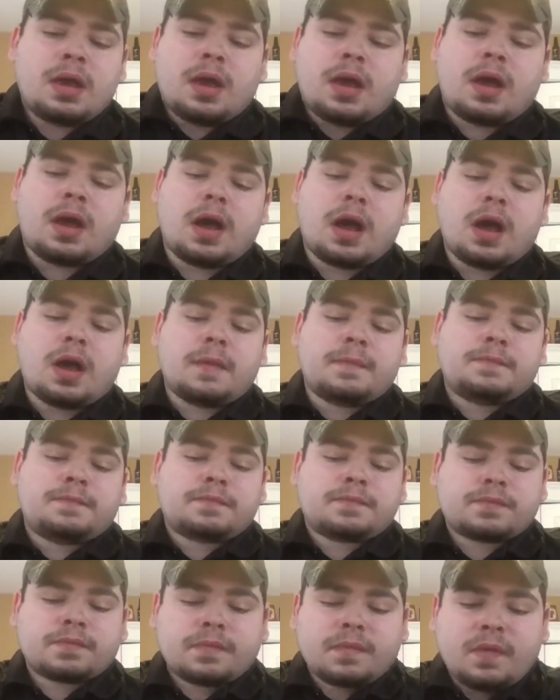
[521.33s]
Um,
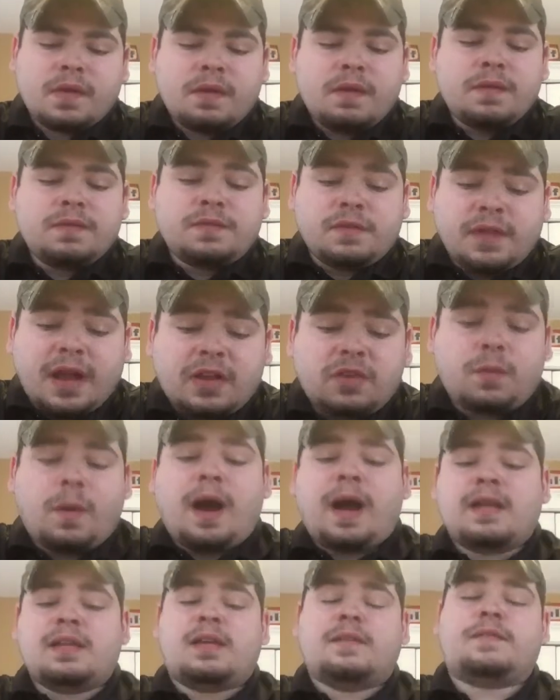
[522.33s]
so that's
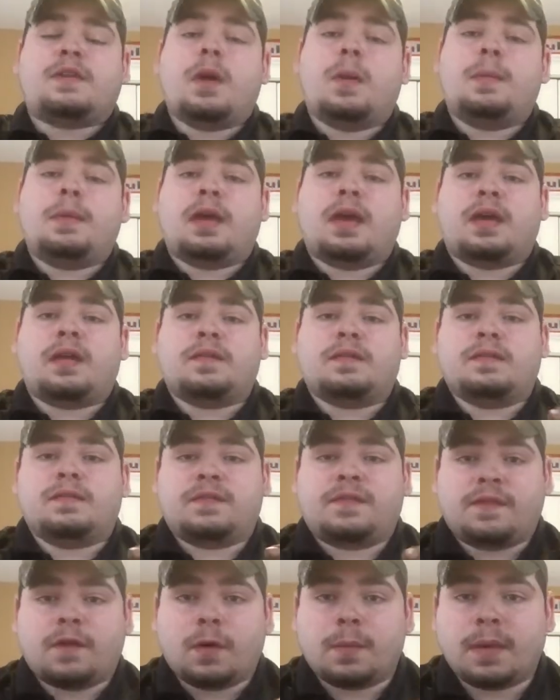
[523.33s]
why I love Copenhagen
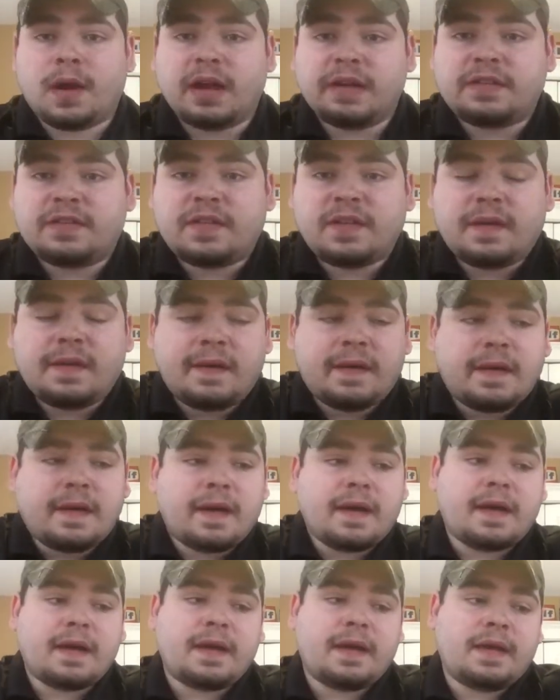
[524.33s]
so much.
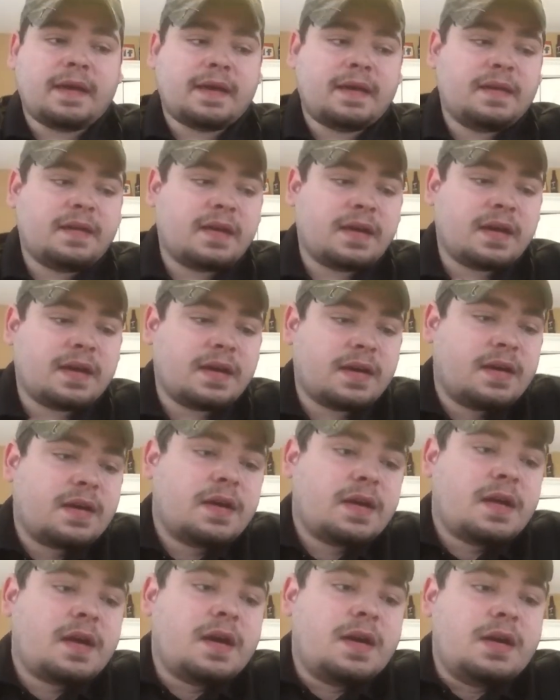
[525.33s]
Uh, and uh,
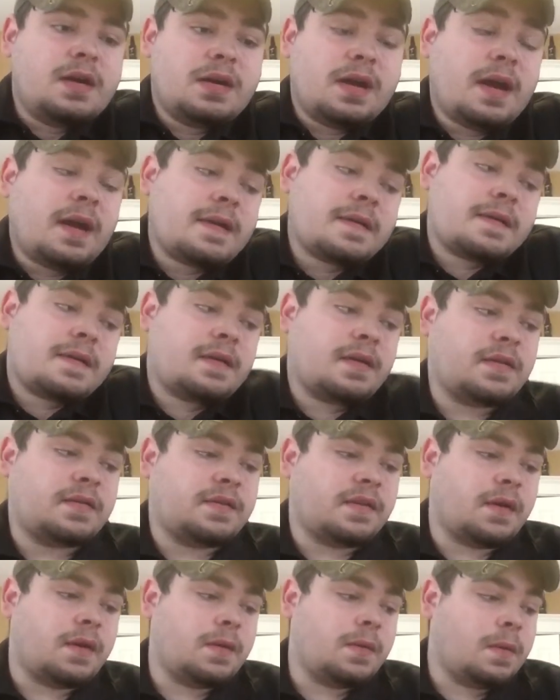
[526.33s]
yeah,
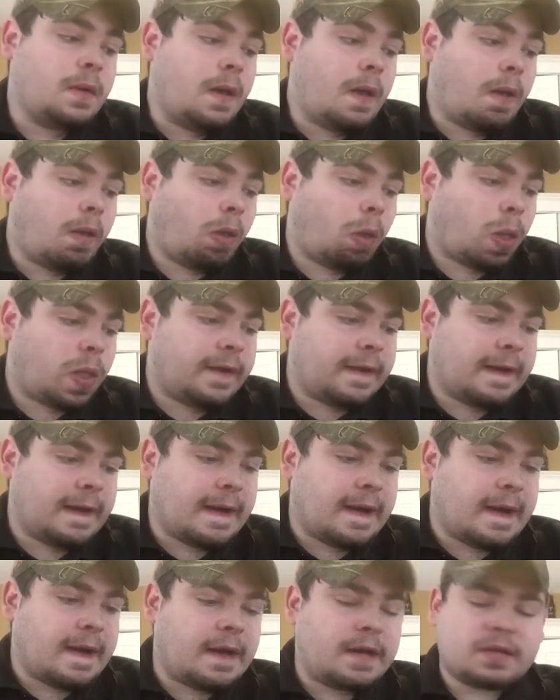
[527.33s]
so
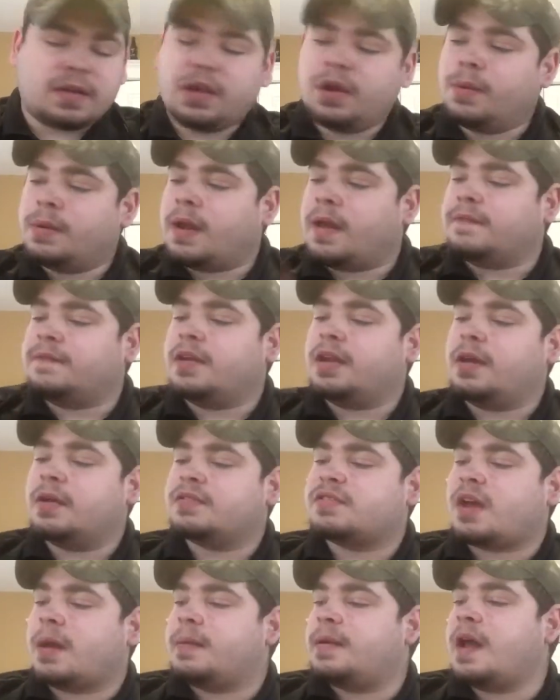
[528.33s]
uh, Q and A
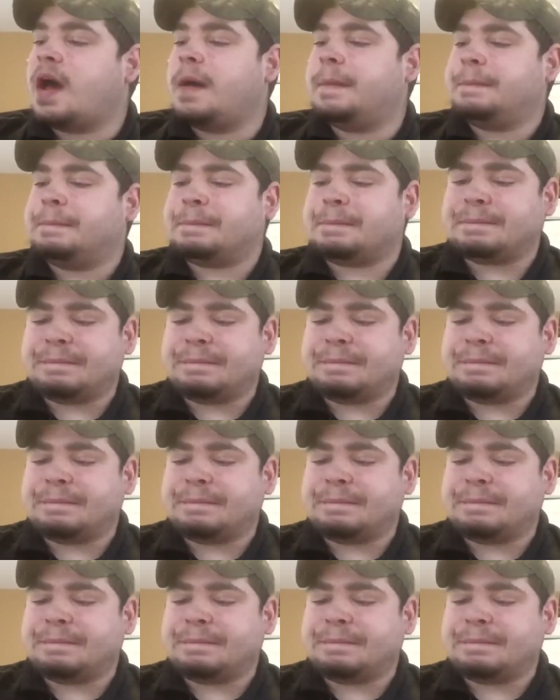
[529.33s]
videos coming up.